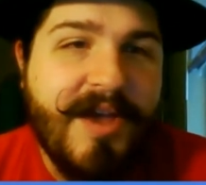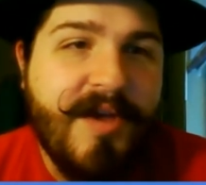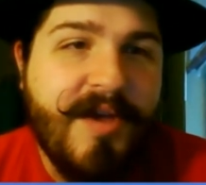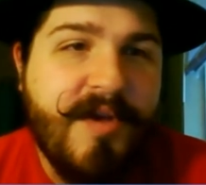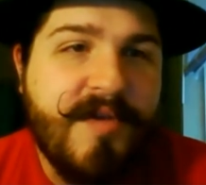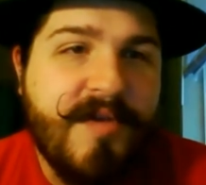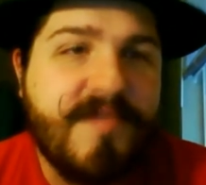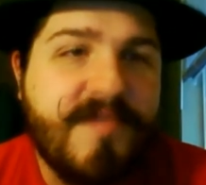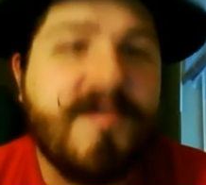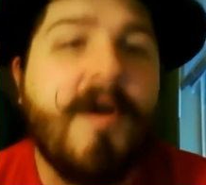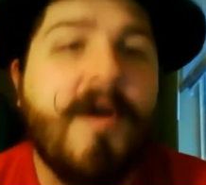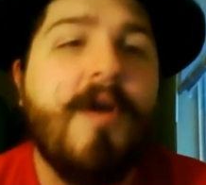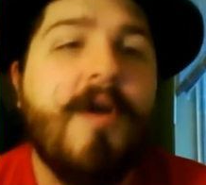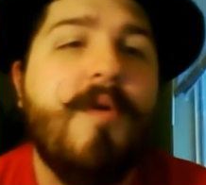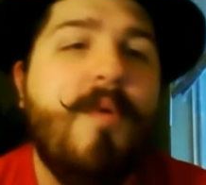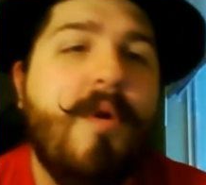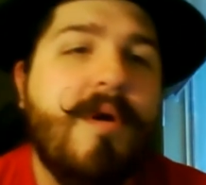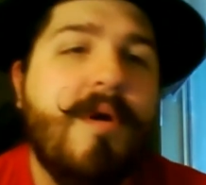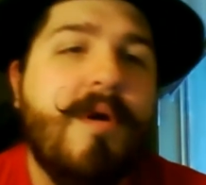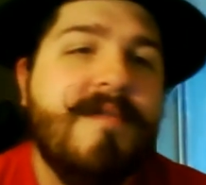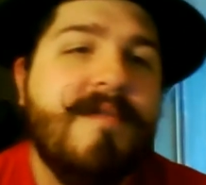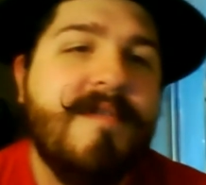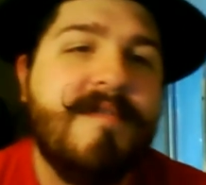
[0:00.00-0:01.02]
Star
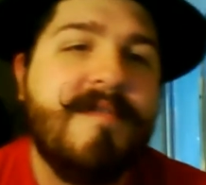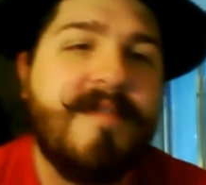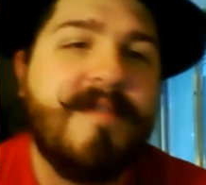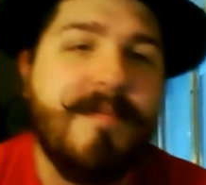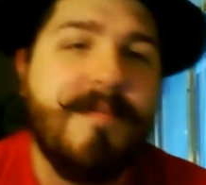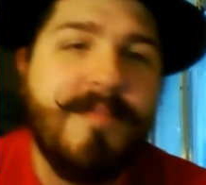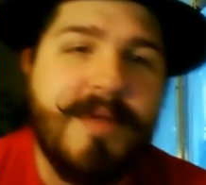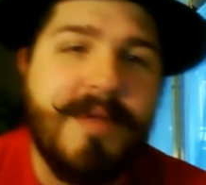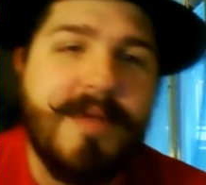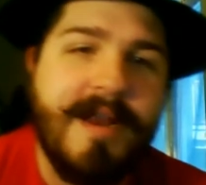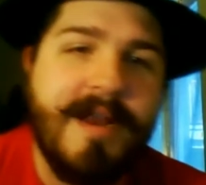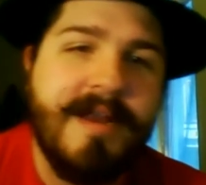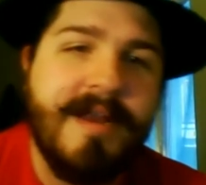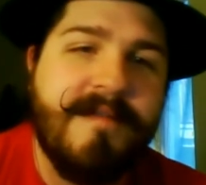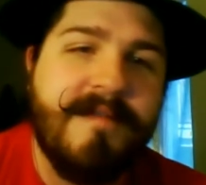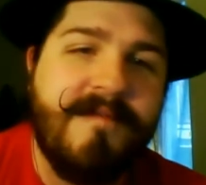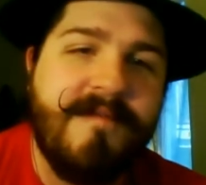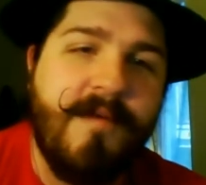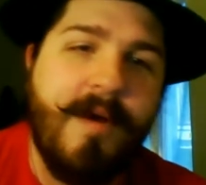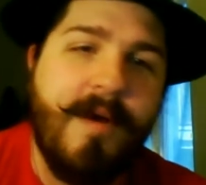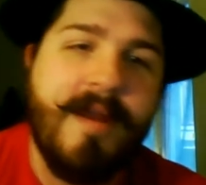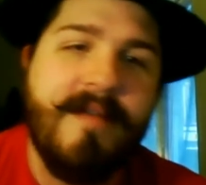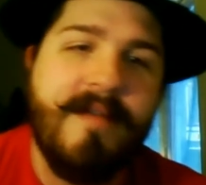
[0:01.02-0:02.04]
Wars is completely
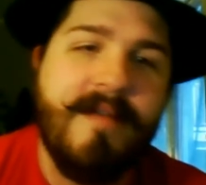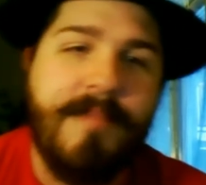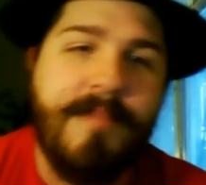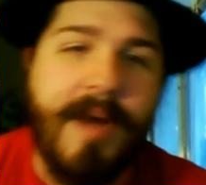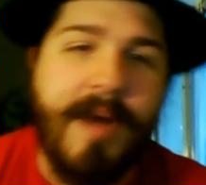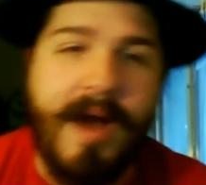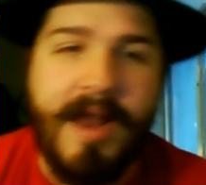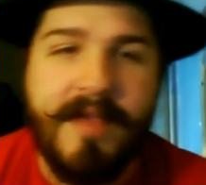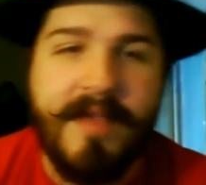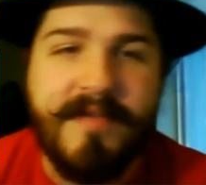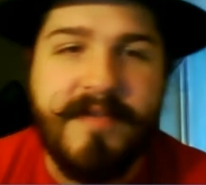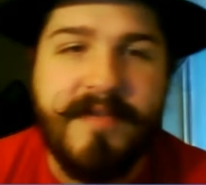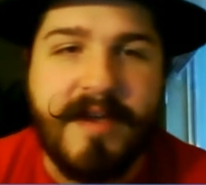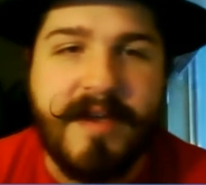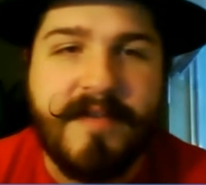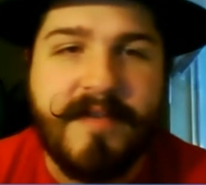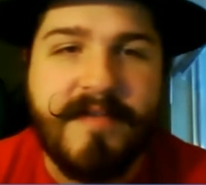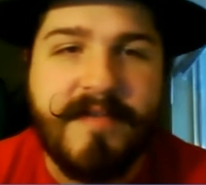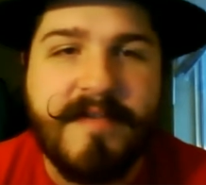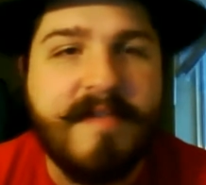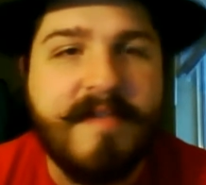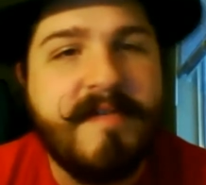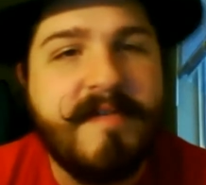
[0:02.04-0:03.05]
devoid of
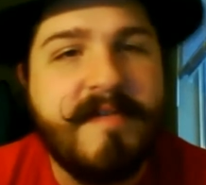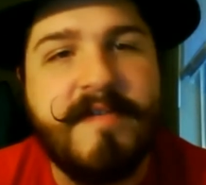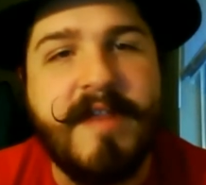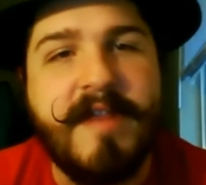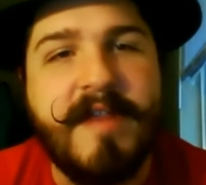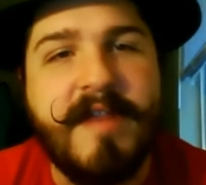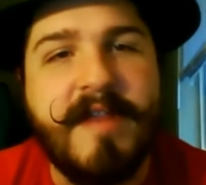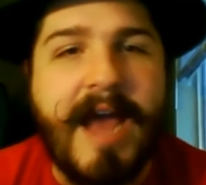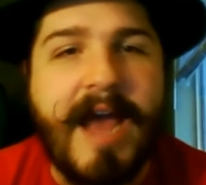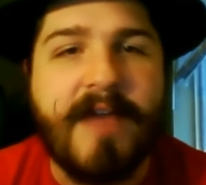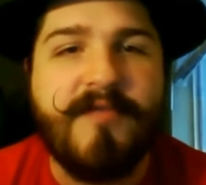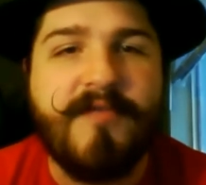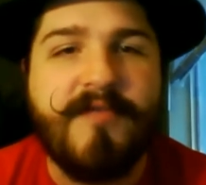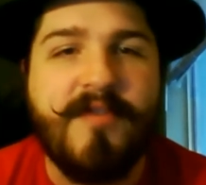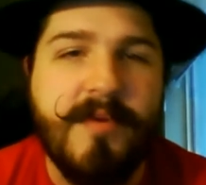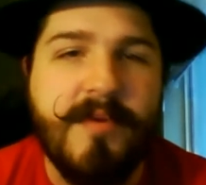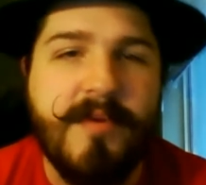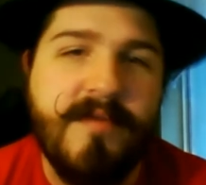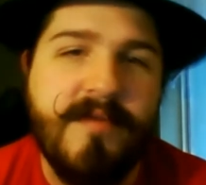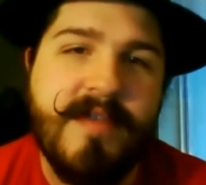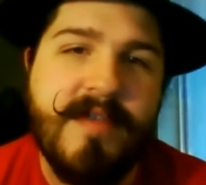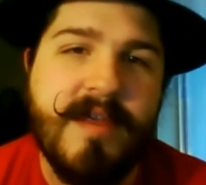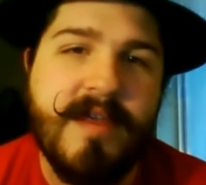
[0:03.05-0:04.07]
politics, since it's an action
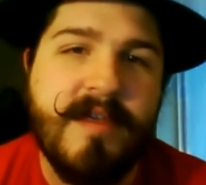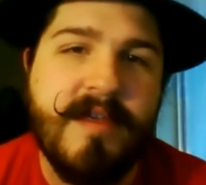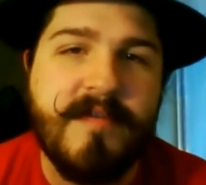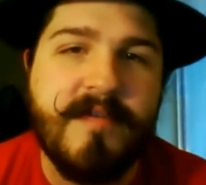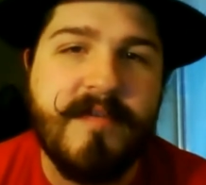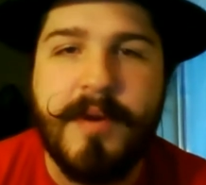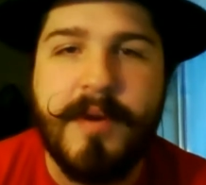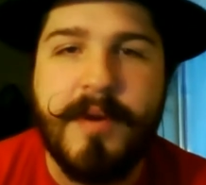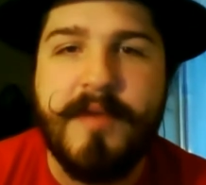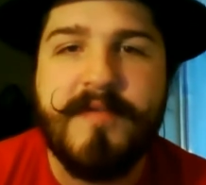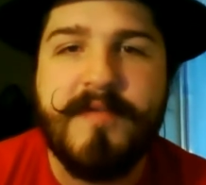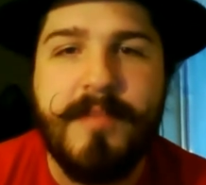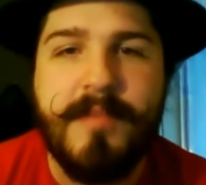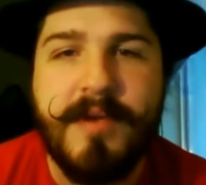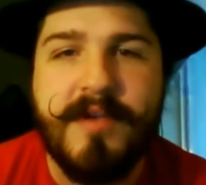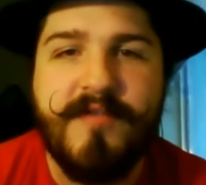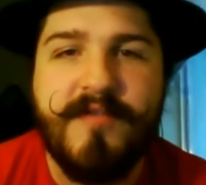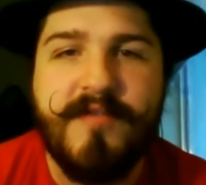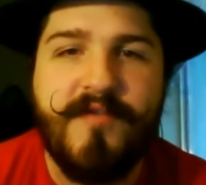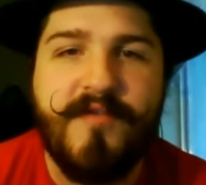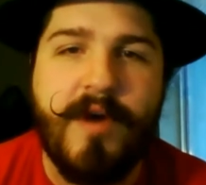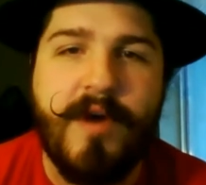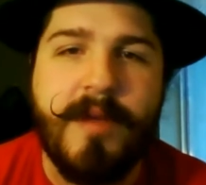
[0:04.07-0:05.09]
movie that is supposed to be
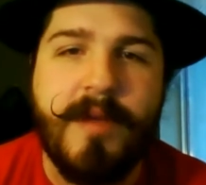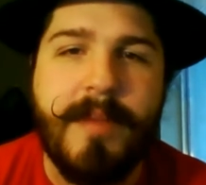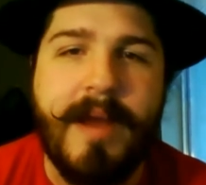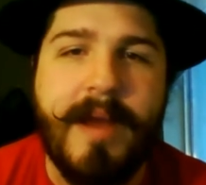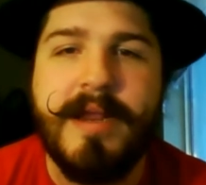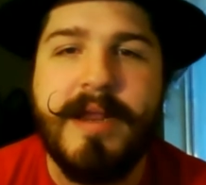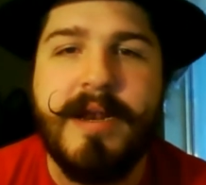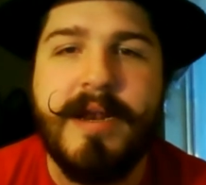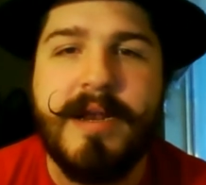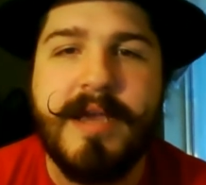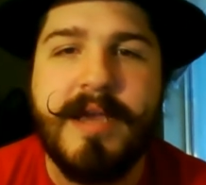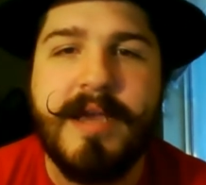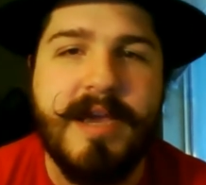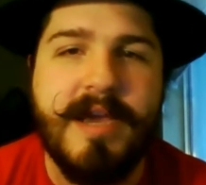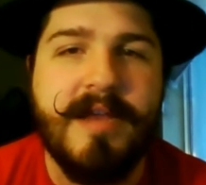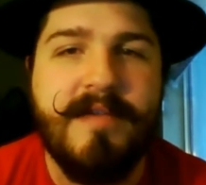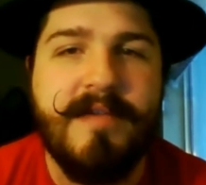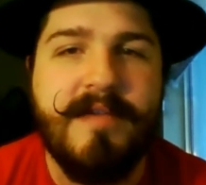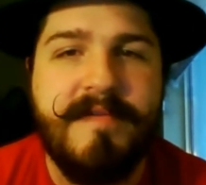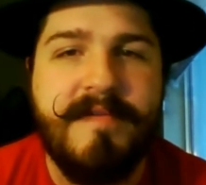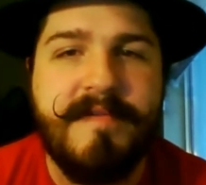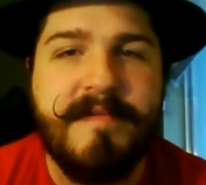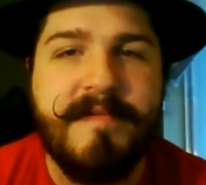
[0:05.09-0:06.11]
enjoyed by little
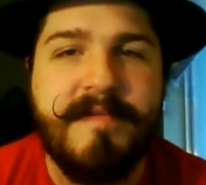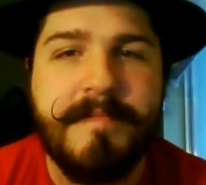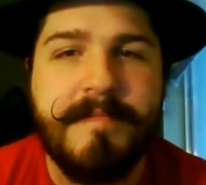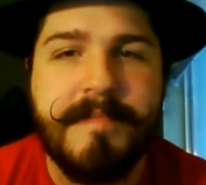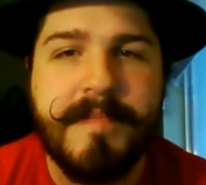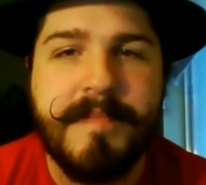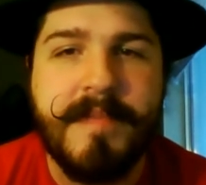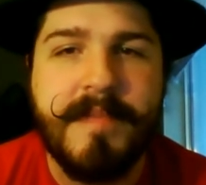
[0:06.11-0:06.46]
kids.